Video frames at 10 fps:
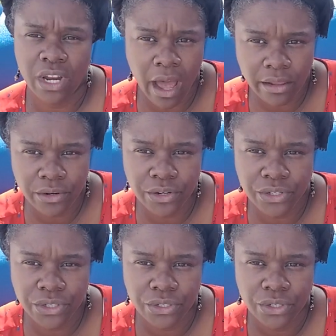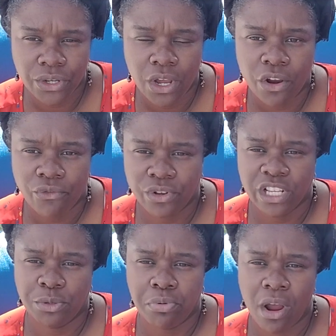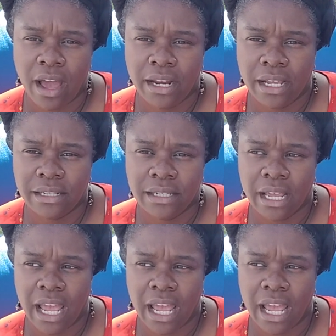dollars for this product?